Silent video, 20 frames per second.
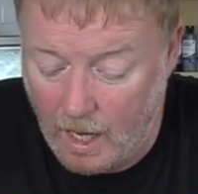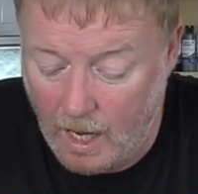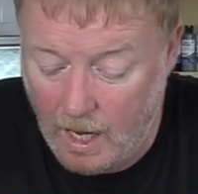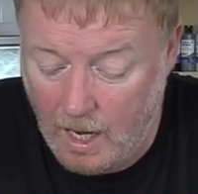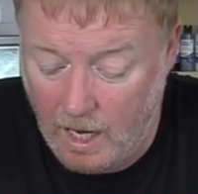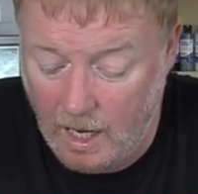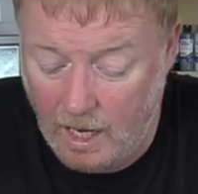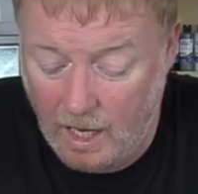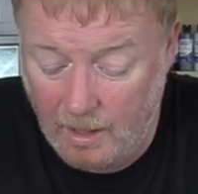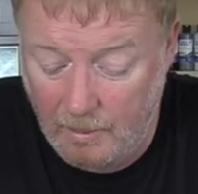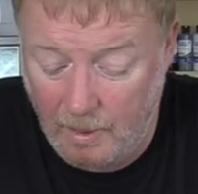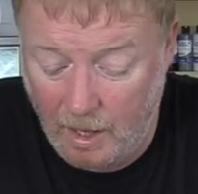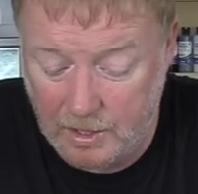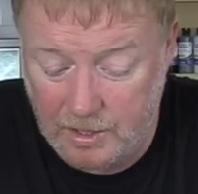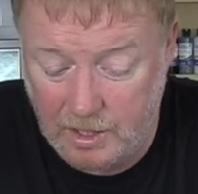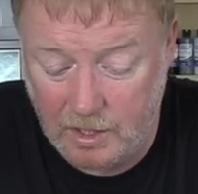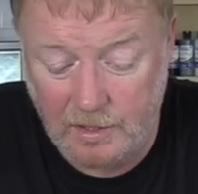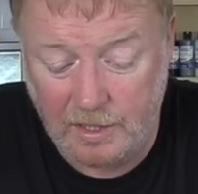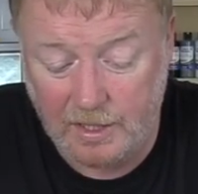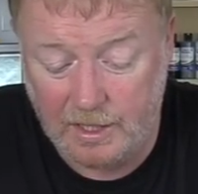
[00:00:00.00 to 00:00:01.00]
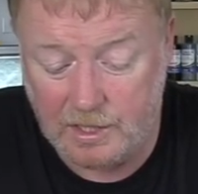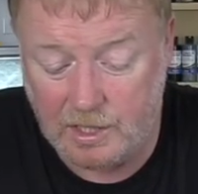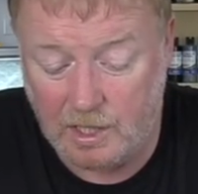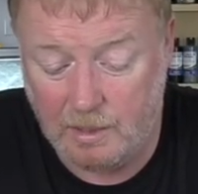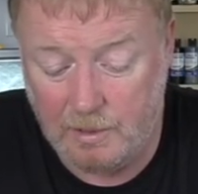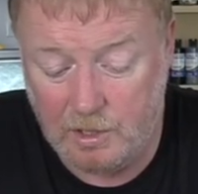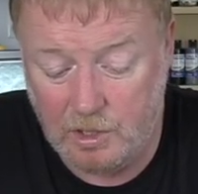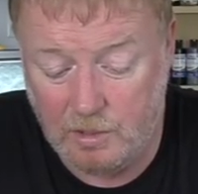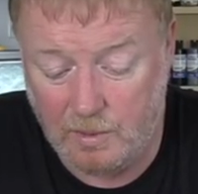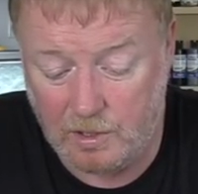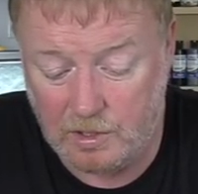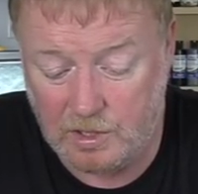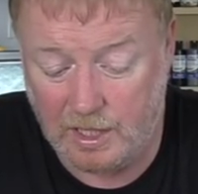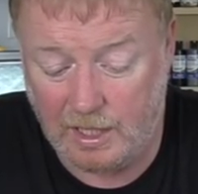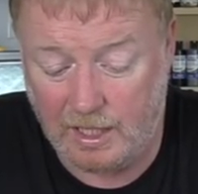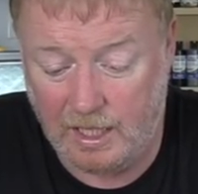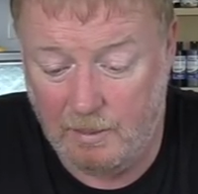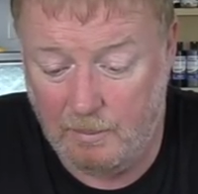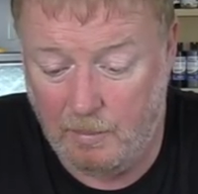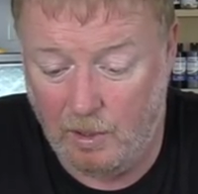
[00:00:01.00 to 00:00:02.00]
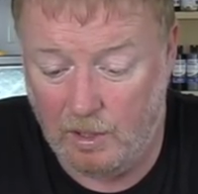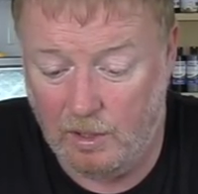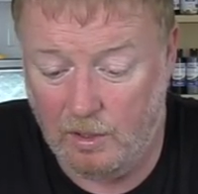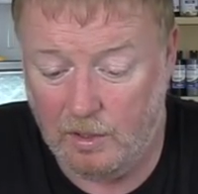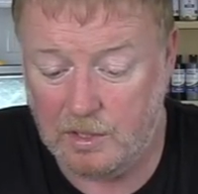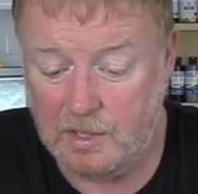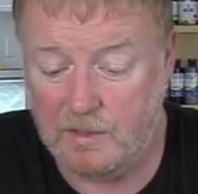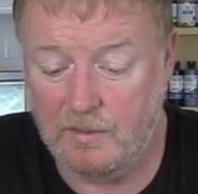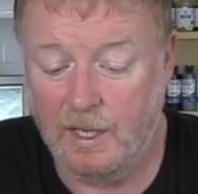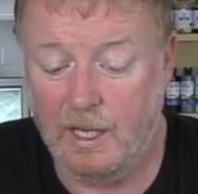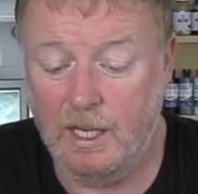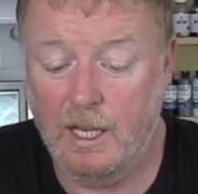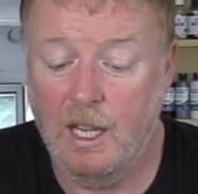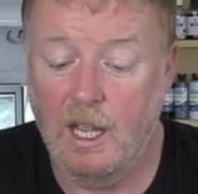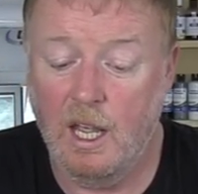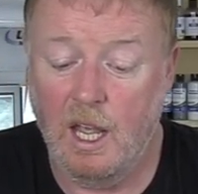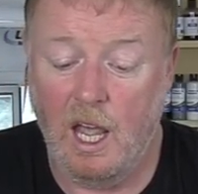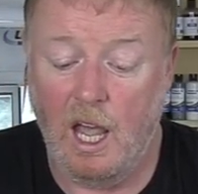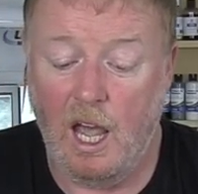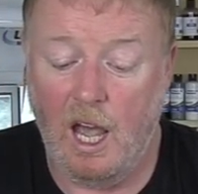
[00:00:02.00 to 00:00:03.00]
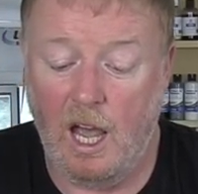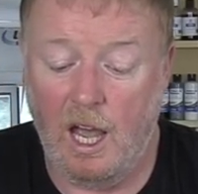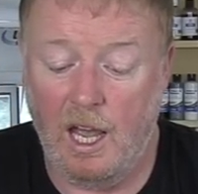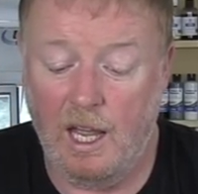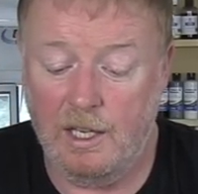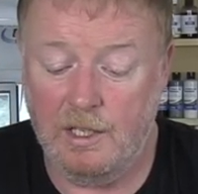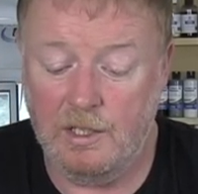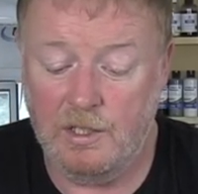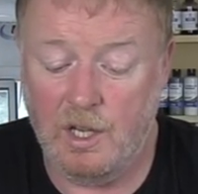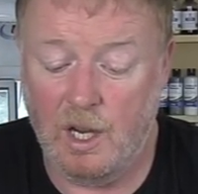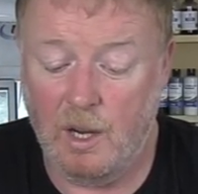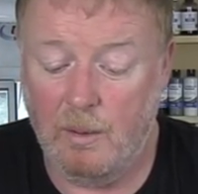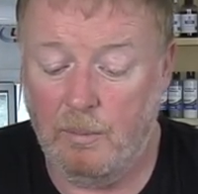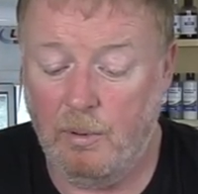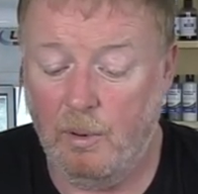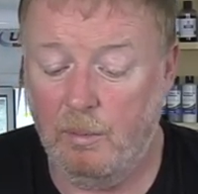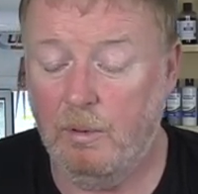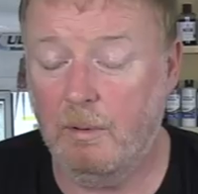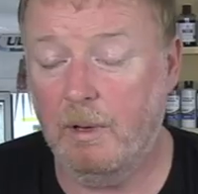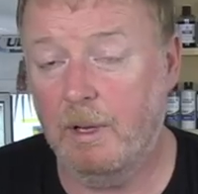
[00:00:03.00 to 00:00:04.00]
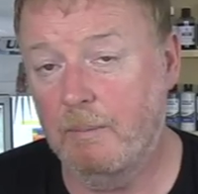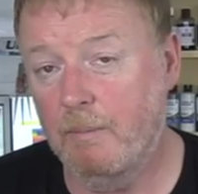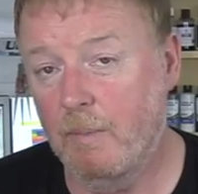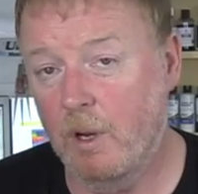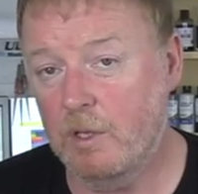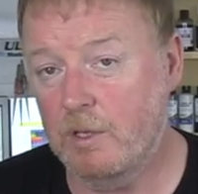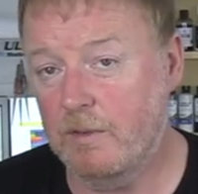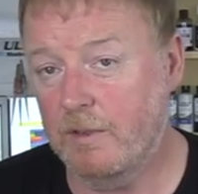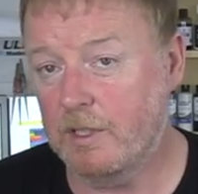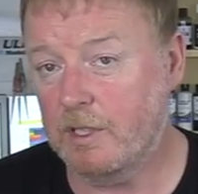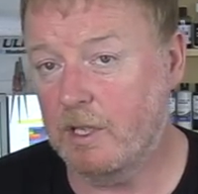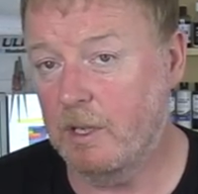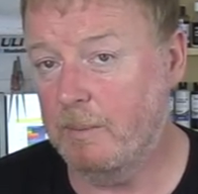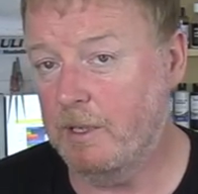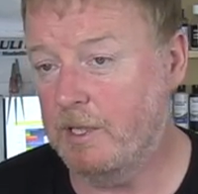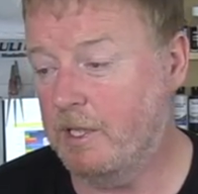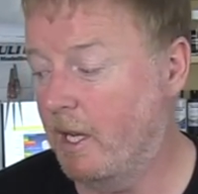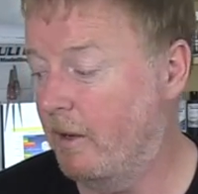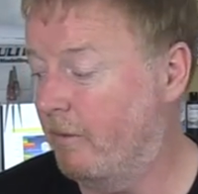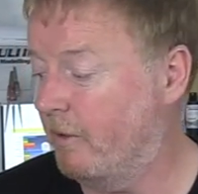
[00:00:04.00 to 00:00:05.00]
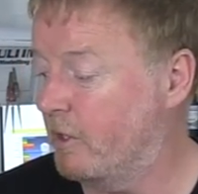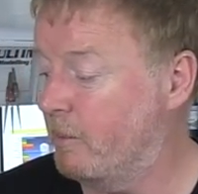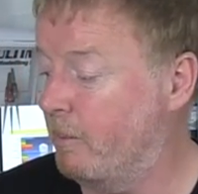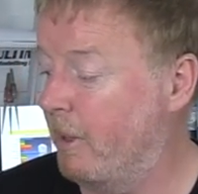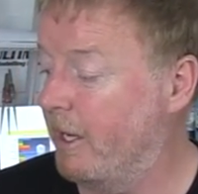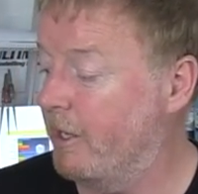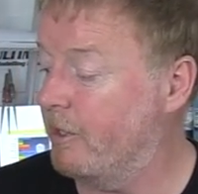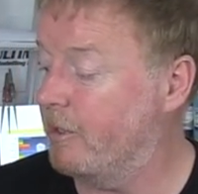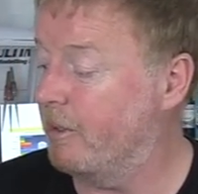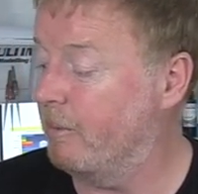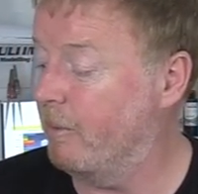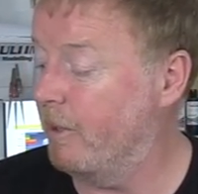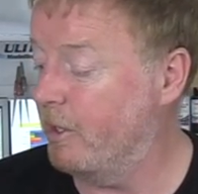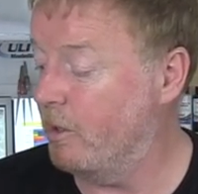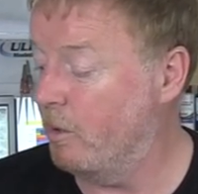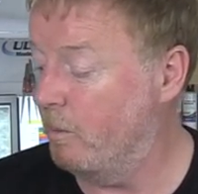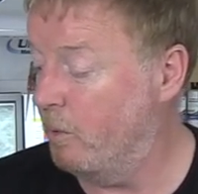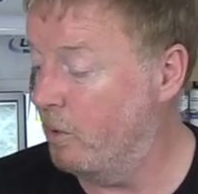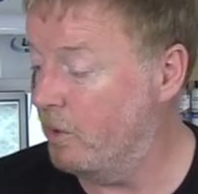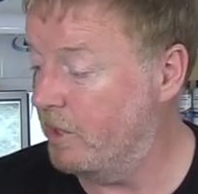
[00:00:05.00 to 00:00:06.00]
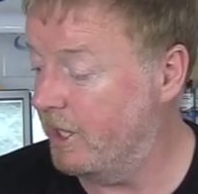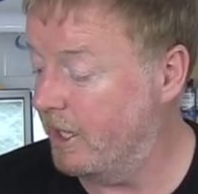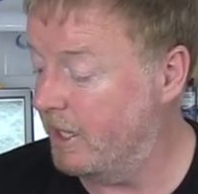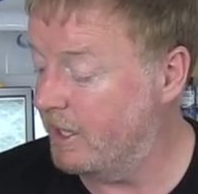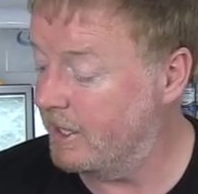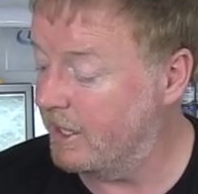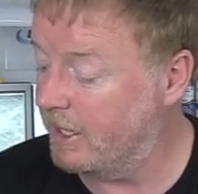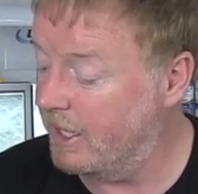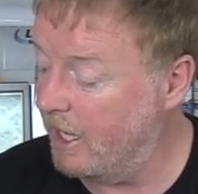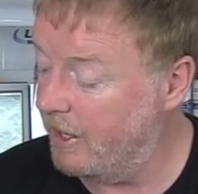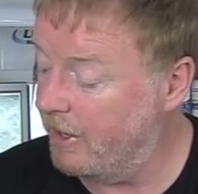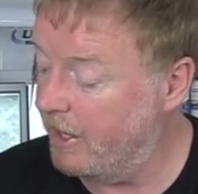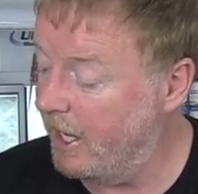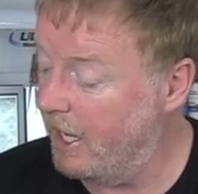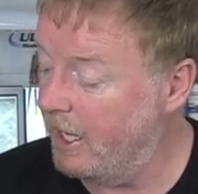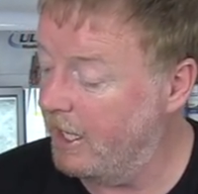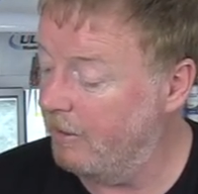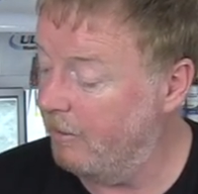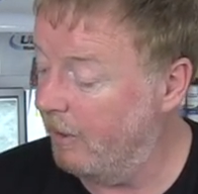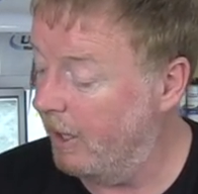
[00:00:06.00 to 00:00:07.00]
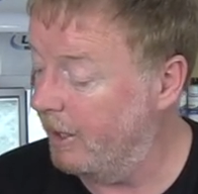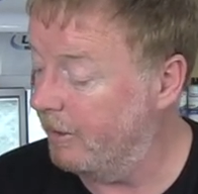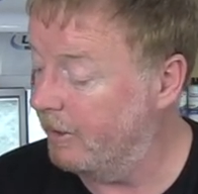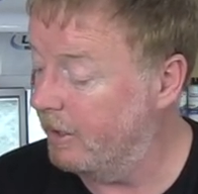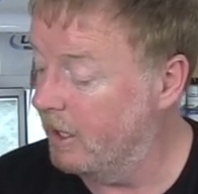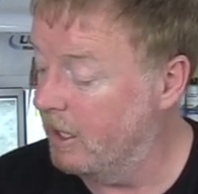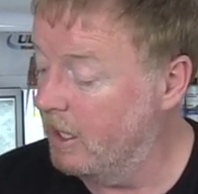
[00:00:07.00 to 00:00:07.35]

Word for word: Uh, I don't think there's going to be too much to the kit by the looks of it, and uh, probably most of it's going to be self-explanatory when you're putting it together anyway.